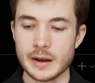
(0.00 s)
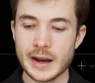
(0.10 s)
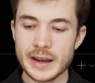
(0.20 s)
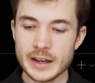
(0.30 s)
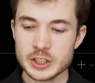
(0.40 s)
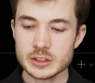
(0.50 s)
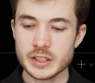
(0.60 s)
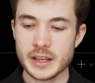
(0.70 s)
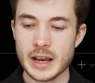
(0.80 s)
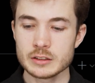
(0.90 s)
I actually
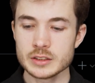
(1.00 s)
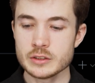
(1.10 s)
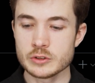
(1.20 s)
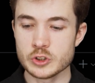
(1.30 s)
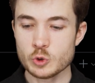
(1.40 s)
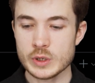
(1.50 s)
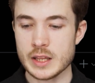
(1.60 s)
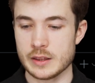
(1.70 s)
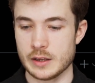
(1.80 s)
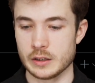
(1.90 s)
can't really do
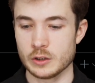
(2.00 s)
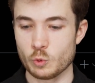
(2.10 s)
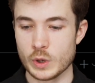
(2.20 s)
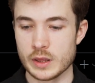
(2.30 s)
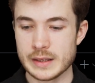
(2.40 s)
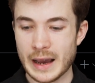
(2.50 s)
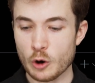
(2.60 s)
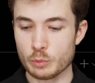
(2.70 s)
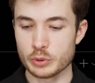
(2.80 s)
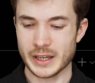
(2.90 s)
anything with the
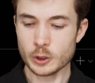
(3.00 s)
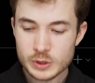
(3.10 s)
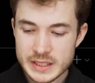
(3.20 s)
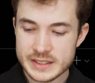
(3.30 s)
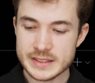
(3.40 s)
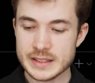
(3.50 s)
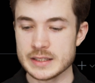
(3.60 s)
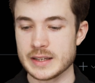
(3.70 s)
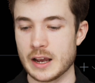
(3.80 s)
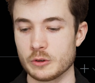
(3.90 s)
output. I only see it
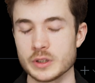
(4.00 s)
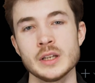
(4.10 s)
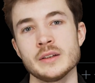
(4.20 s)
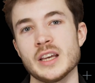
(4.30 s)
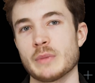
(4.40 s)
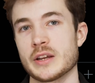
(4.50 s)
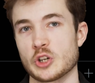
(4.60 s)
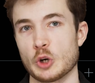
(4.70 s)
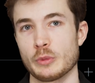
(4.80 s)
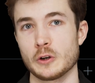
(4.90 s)
down in my
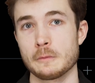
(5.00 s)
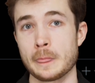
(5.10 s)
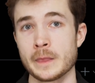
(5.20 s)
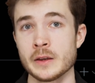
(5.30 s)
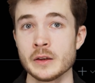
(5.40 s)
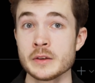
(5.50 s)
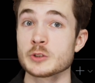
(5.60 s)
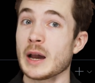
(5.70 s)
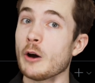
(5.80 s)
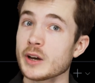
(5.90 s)
terminal. So
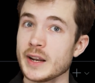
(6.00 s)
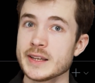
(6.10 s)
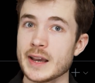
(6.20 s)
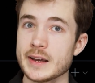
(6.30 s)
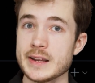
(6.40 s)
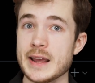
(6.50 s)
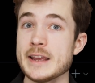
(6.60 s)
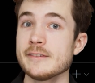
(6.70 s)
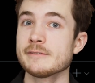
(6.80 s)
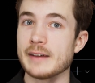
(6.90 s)
how could I get
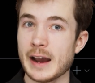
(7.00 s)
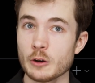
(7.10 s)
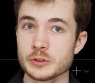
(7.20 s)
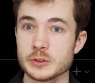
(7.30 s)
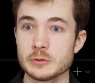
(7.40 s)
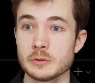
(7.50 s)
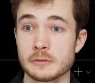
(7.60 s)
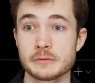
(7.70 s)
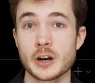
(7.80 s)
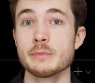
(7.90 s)
a value
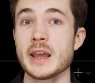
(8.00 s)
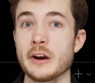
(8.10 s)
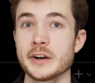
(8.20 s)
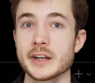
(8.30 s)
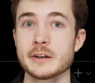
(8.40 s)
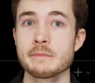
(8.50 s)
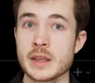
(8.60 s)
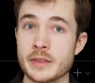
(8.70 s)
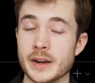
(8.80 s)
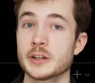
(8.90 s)
from area
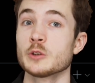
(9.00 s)
that I could